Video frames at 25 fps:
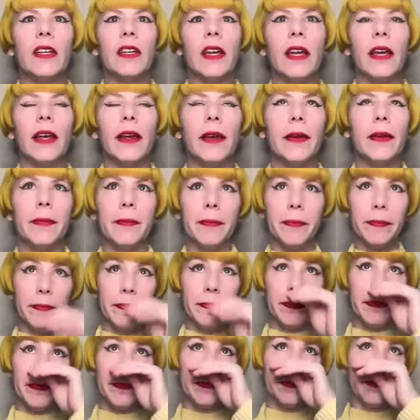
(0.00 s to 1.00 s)

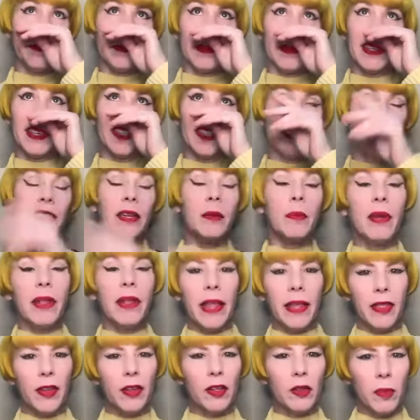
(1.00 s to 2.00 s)
to
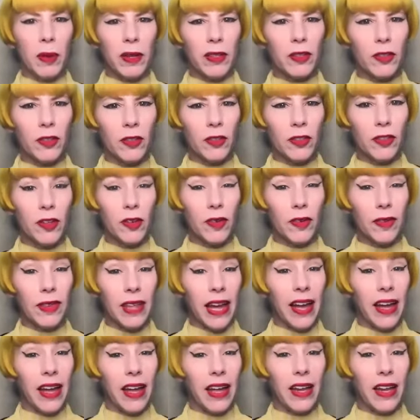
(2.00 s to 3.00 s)
stimulate those muscles so
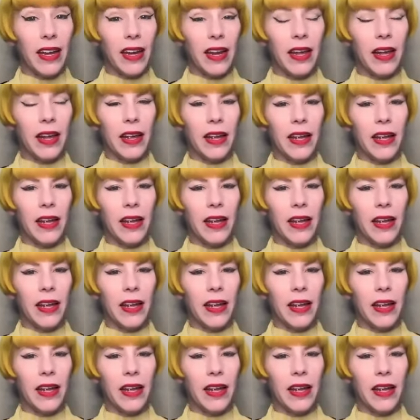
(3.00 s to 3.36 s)
that